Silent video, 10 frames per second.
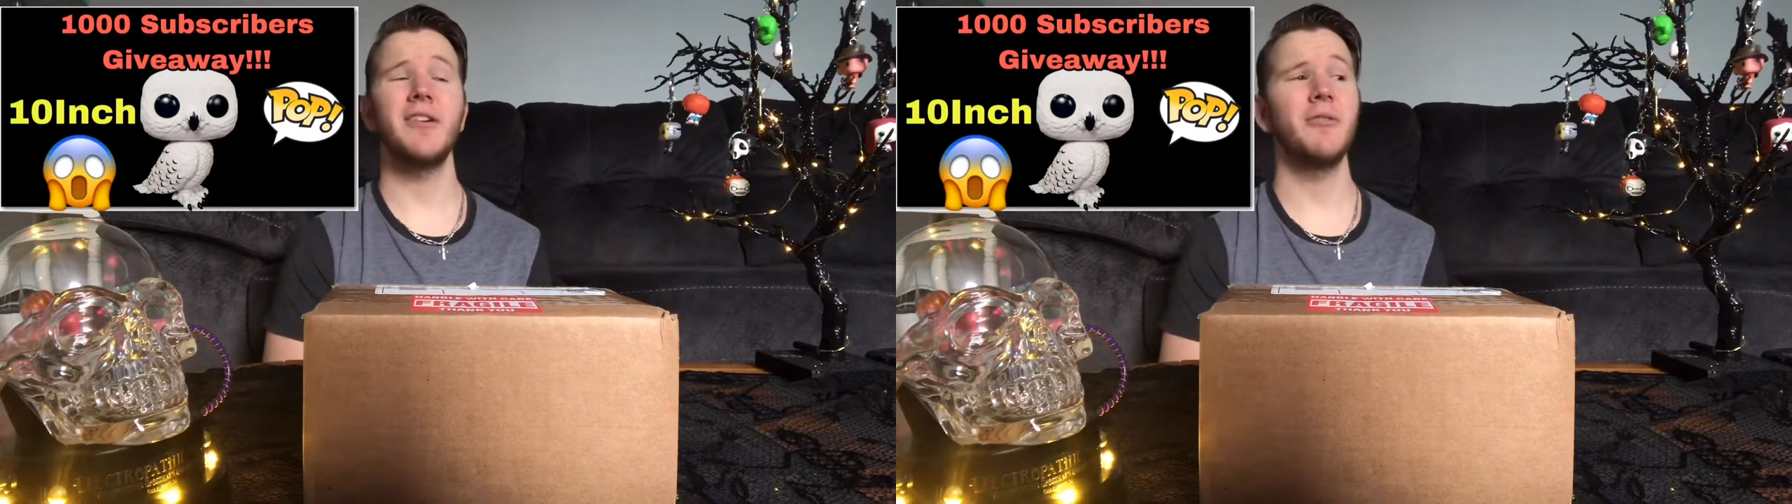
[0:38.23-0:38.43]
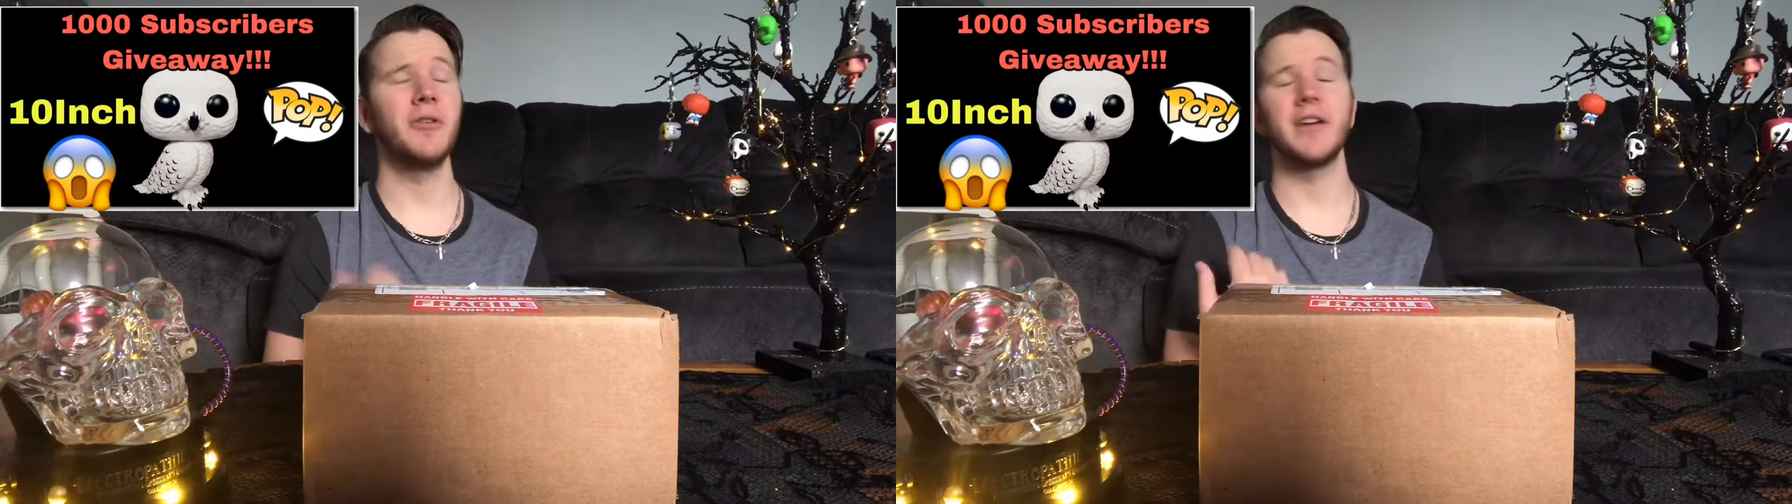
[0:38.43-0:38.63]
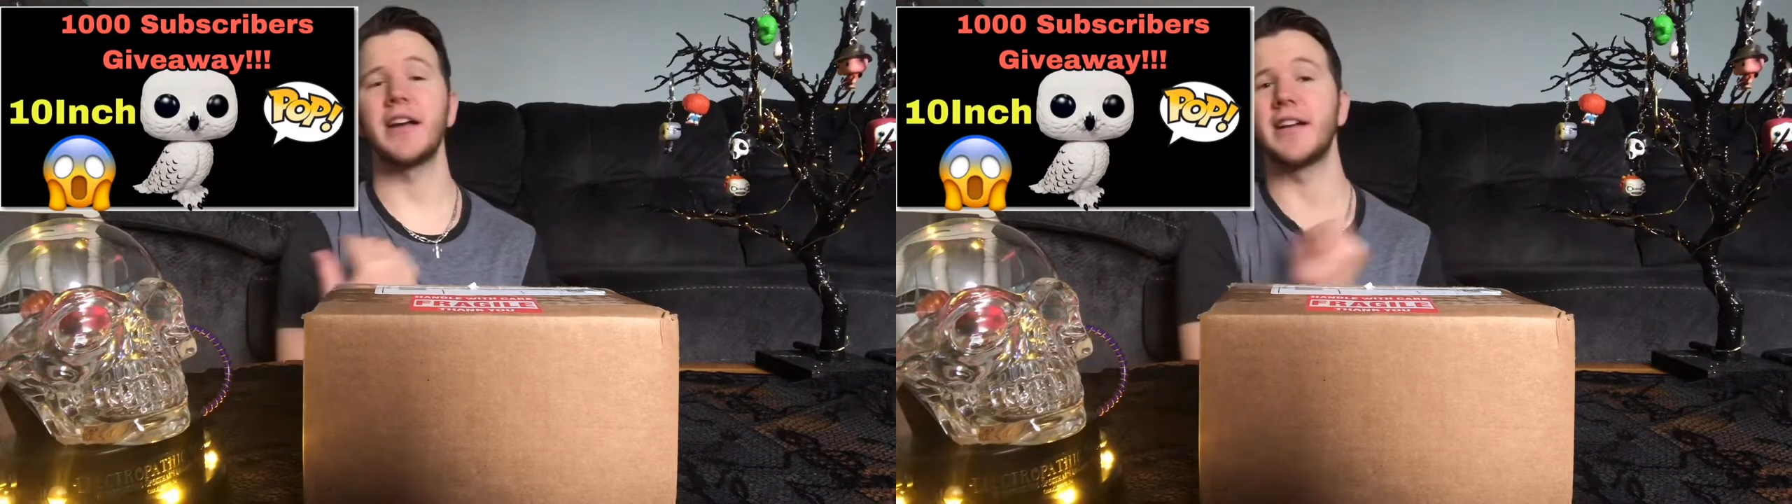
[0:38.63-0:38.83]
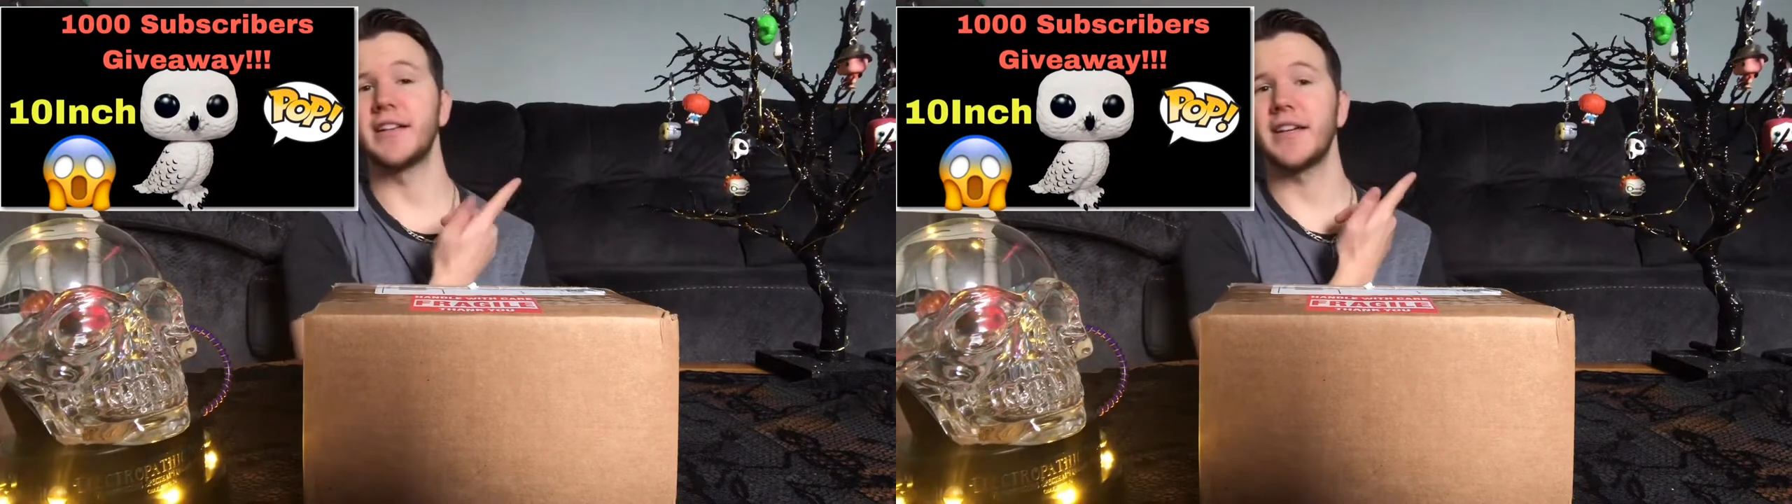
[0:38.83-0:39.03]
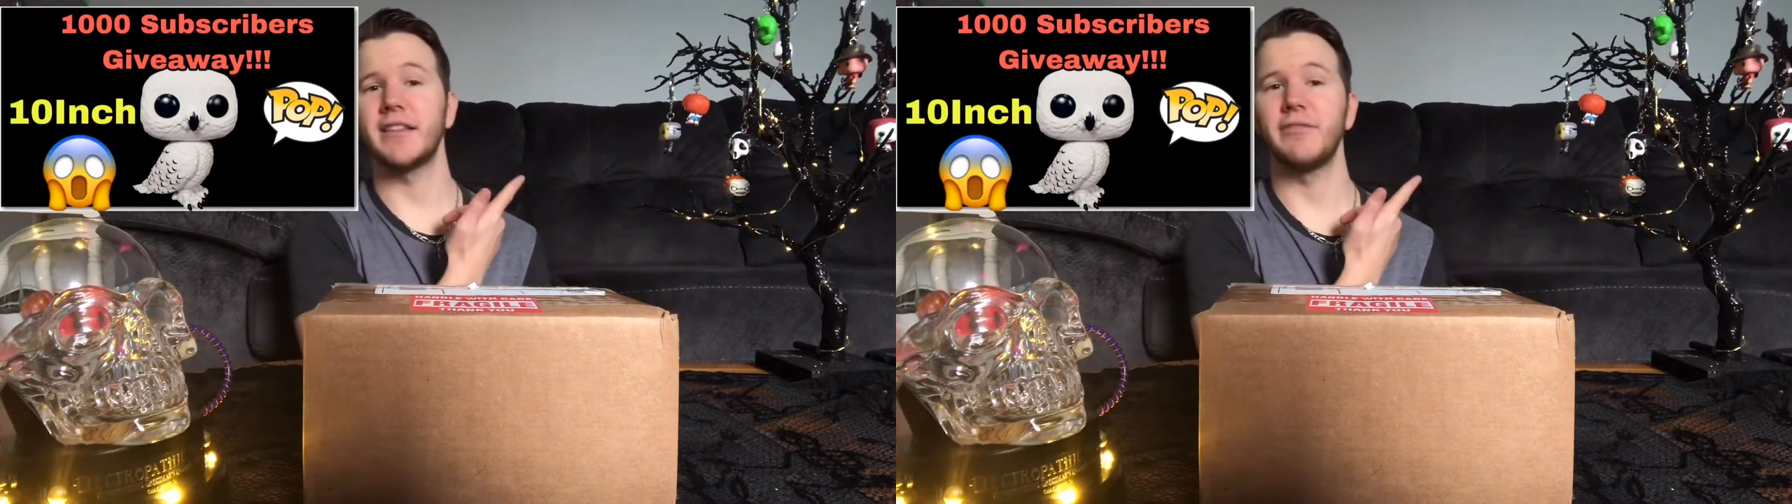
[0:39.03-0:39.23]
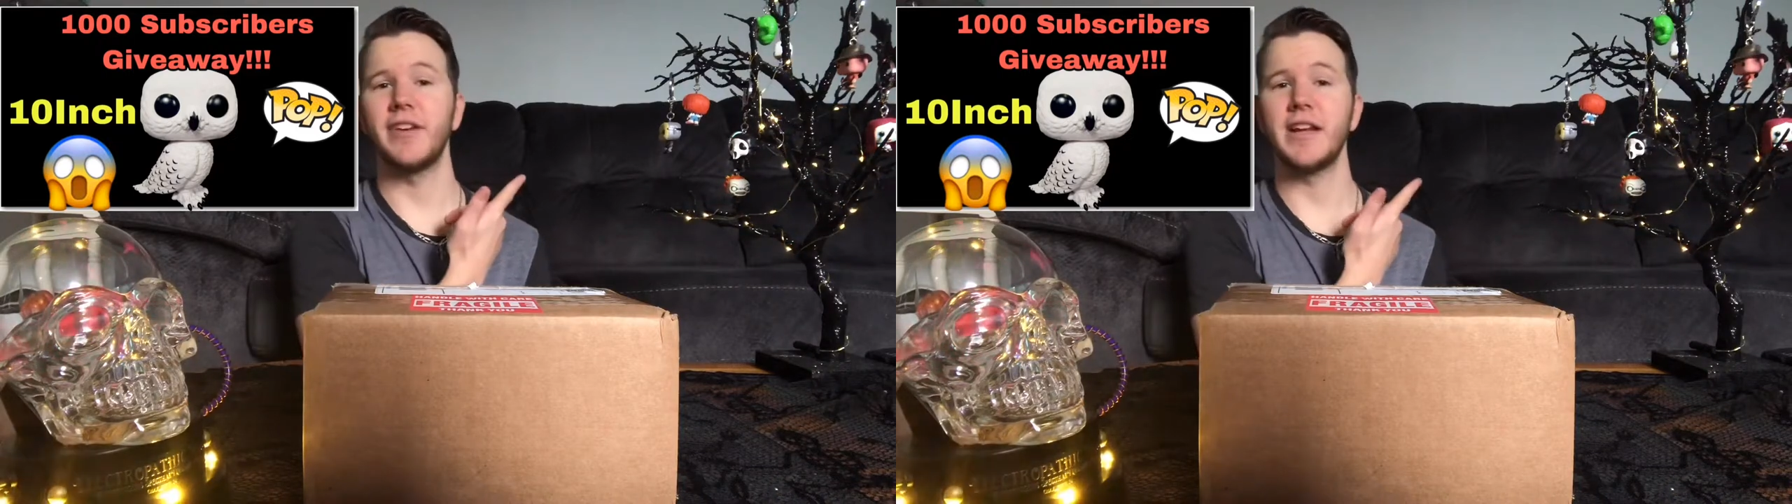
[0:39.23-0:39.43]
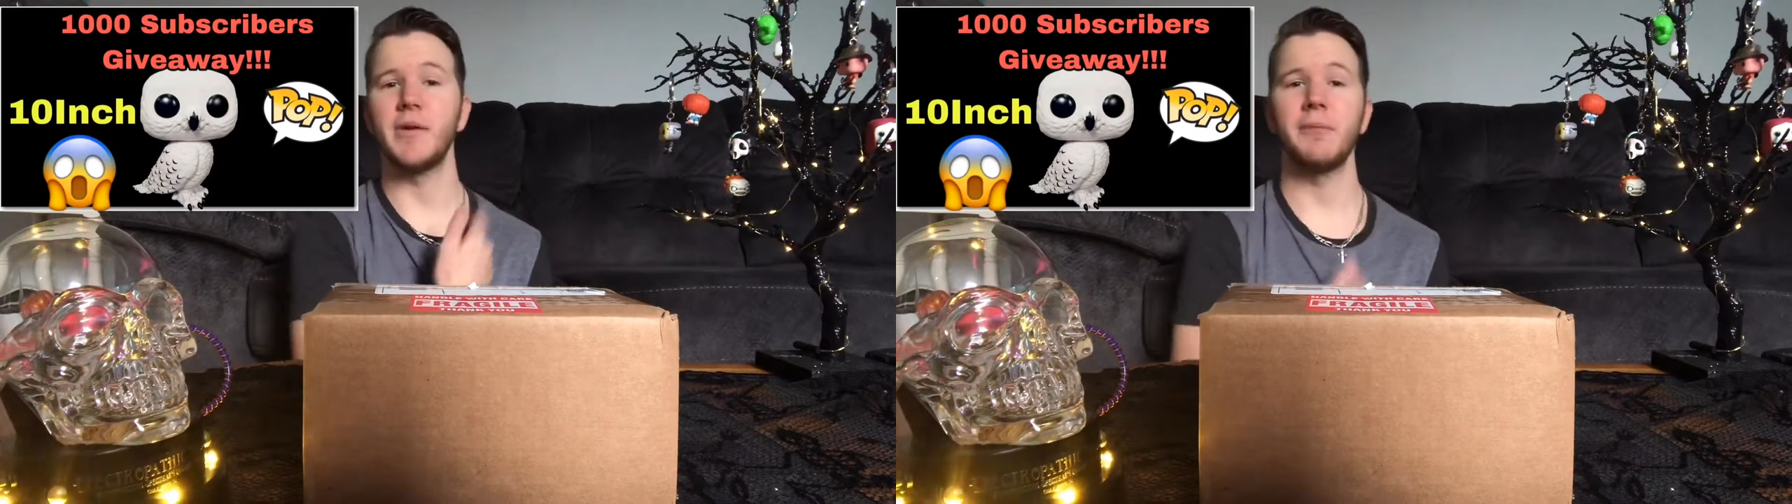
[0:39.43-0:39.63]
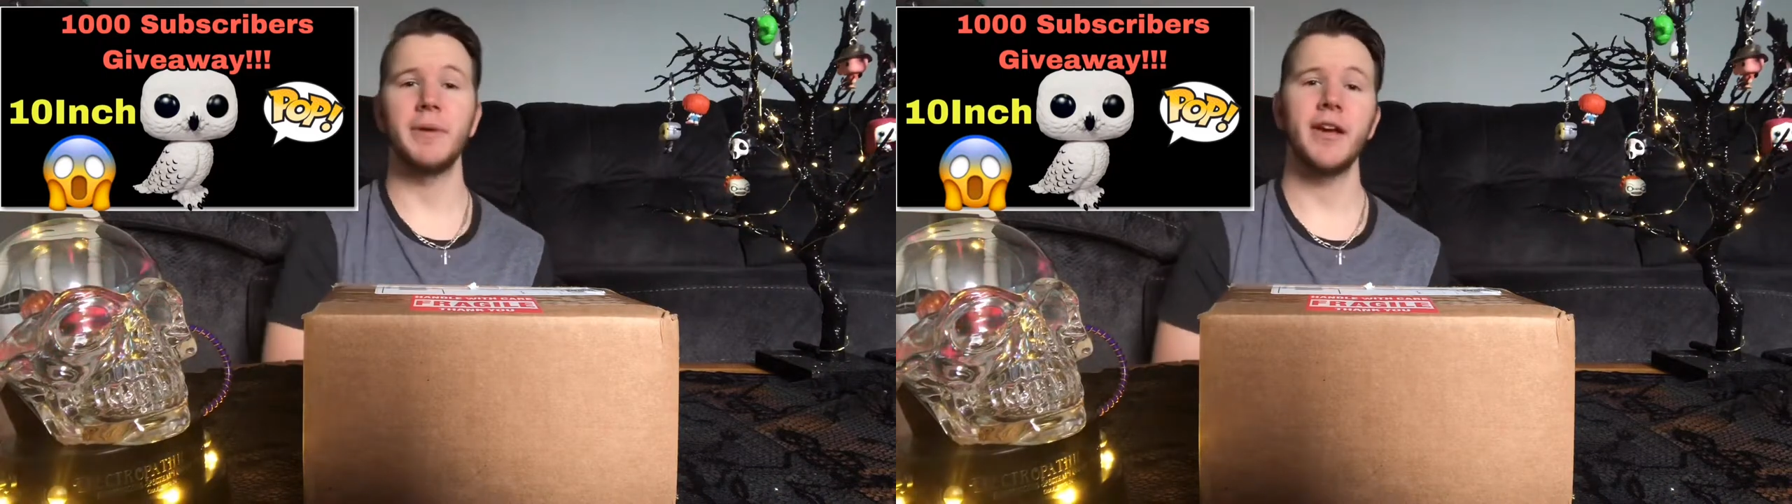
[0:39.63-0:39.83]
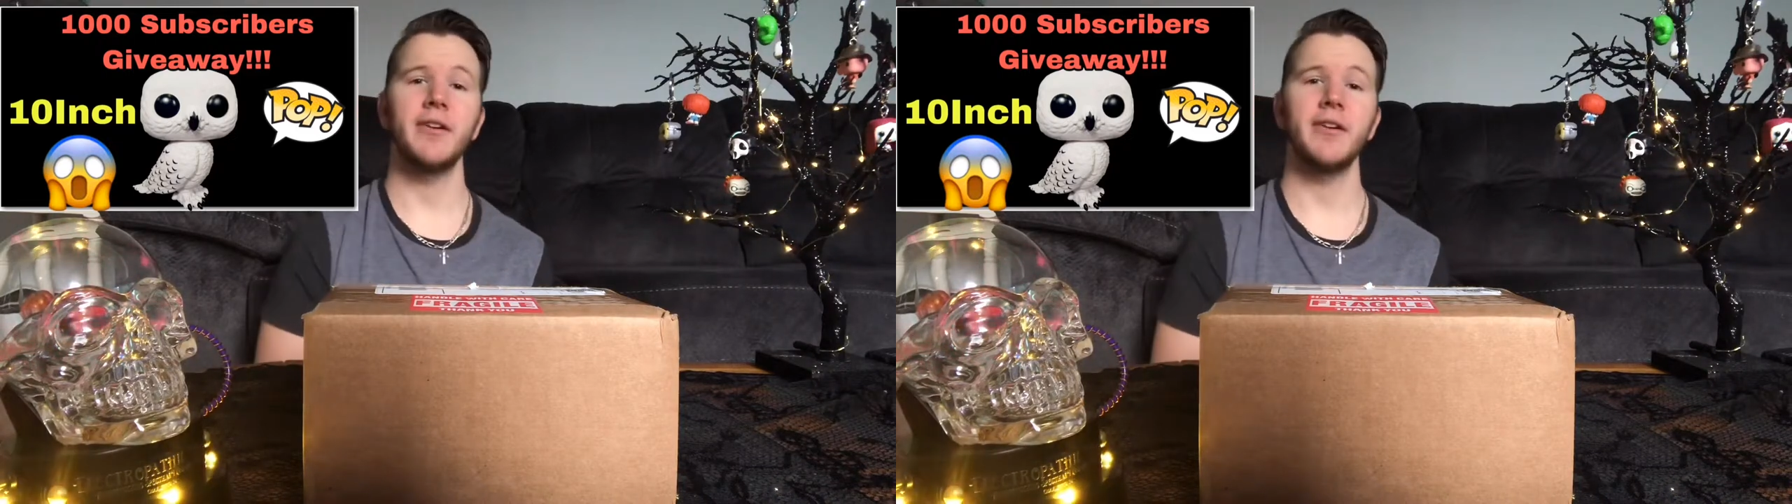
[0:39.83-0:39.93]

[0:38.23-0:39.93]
or you can click the video up here